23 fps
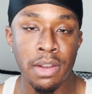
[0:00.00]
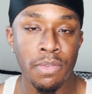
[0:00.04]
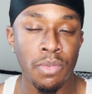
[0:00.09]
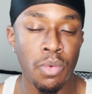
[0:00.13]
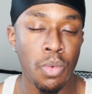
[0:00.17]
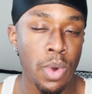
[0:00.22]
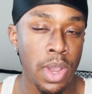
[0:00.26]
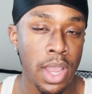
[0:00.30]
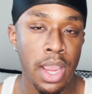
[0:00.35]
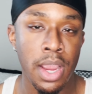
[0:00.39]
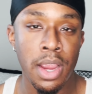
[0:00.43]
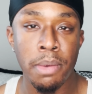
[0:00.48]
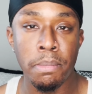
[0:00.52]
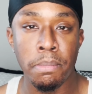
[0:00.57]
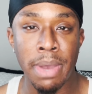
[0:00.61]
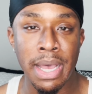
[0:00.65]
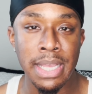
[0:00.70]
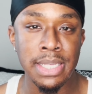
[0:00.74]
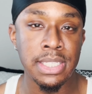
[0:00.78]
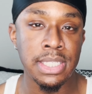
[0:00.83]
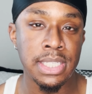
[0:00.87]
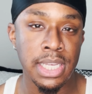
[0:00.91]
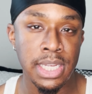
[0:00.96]
of where
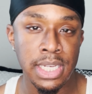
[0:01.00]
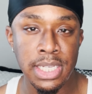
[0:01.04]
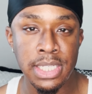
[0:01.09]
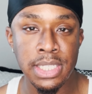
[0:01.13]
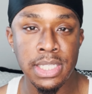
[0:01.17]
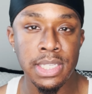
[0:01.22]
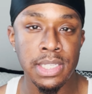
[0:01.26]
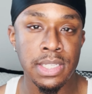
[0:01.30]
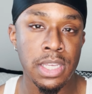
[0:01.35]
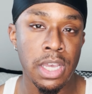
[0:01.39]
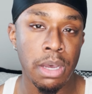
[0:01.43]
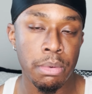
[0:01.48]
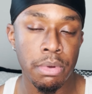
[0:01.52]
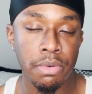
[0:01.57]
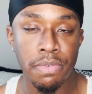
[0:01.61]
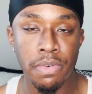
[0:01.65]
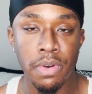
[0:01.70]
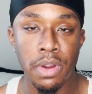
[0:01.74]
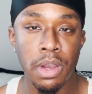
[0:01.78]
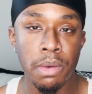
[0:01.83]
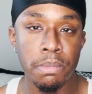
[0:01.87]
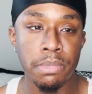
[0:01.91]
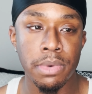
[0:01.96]
my sickness is coming
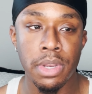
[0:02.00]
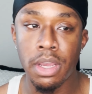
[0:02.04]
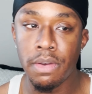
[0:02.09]
from.